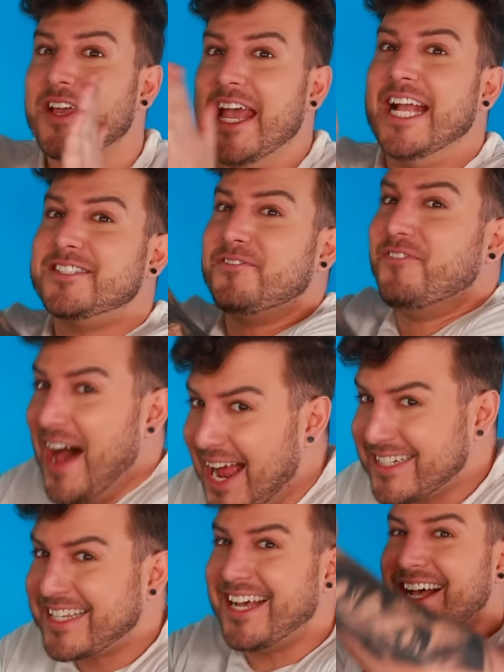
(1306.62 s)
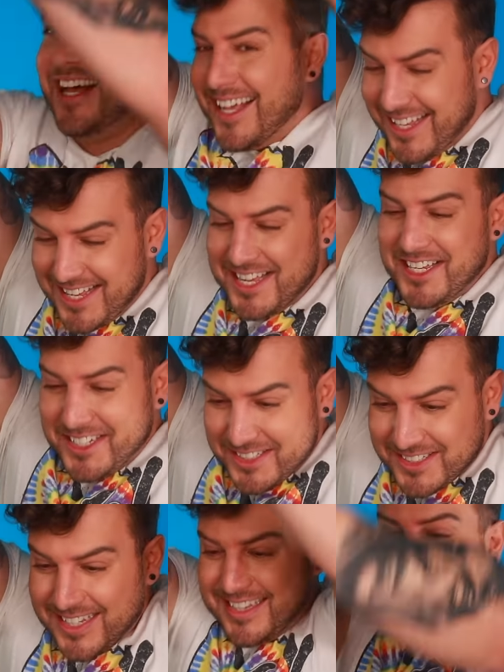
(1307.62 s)
It's vodka,
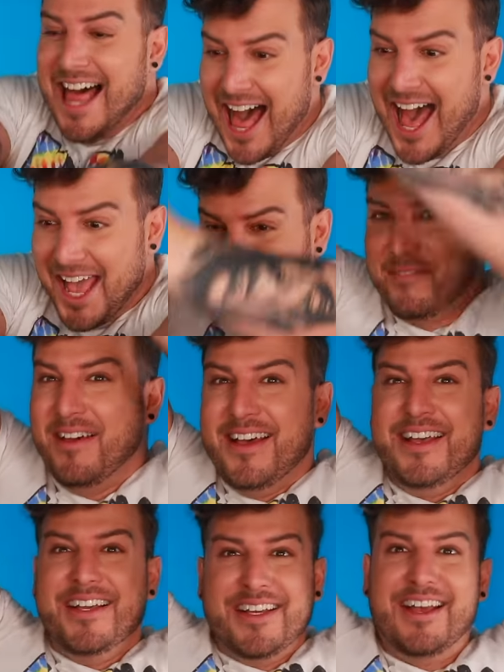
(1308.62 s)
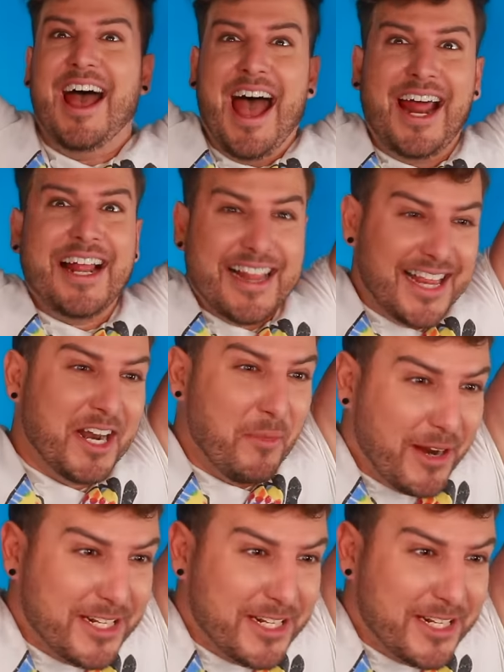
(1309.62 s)
lime, and a little